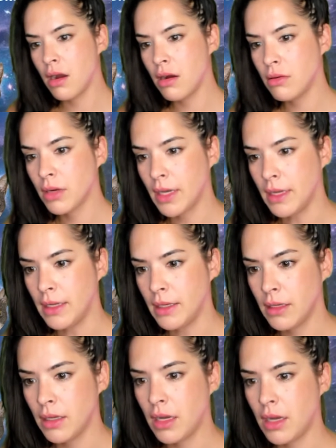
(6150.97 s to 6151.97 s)
Okay,
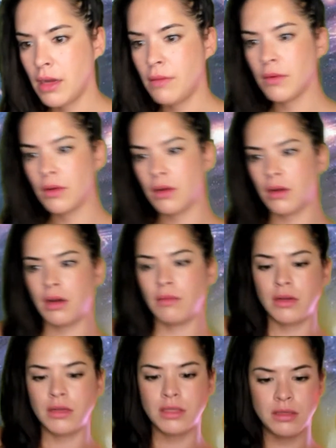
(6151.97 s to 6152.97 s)
I'm
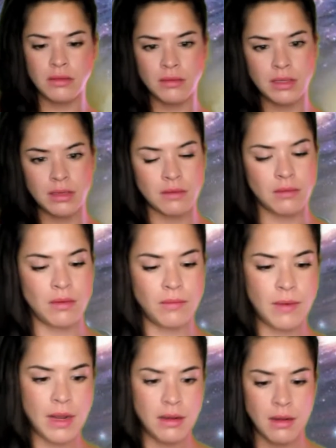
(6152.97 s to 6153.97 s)
going to do it
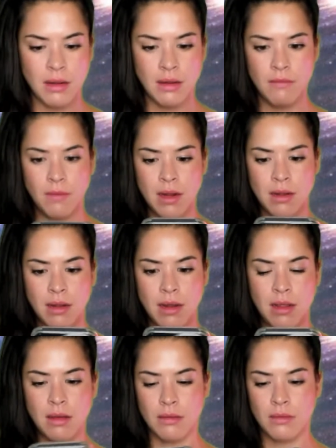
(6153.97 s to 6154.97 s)
right
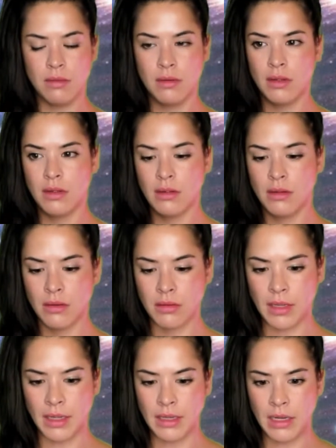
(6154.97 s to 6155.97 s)
now.
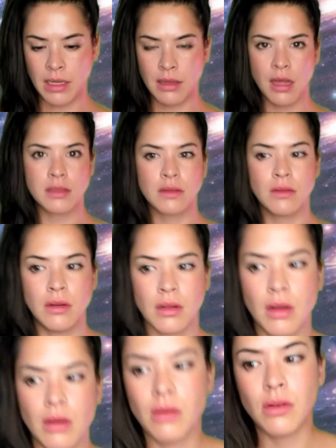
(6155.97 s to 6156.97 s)
Okay, and it's going to
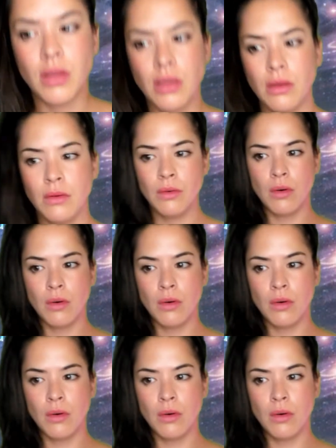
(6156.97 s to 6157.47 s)
call you